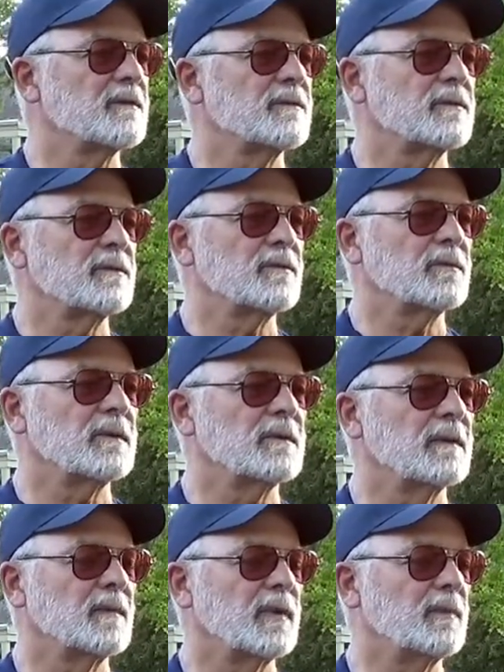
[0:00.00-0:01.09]
to
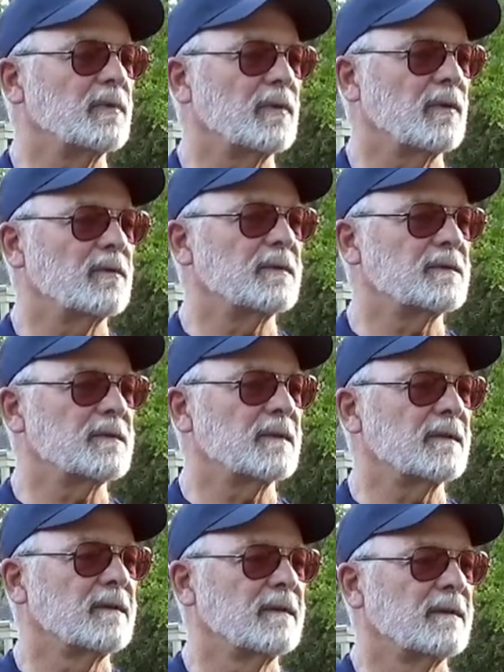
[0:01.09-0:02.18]
let people know
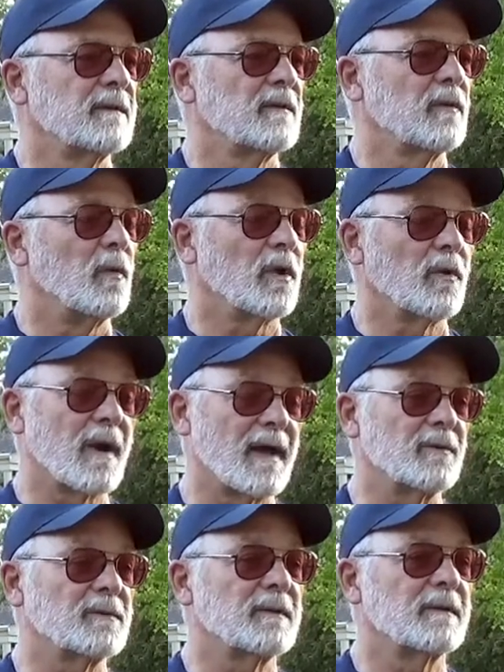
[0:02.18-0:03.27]
that we're
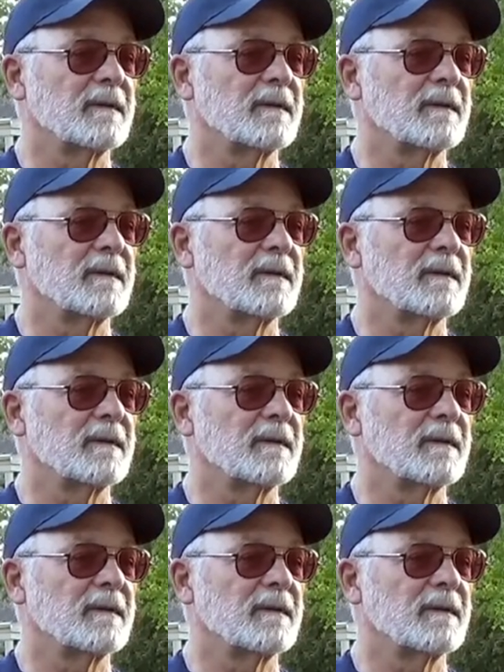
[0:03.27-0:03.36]
around.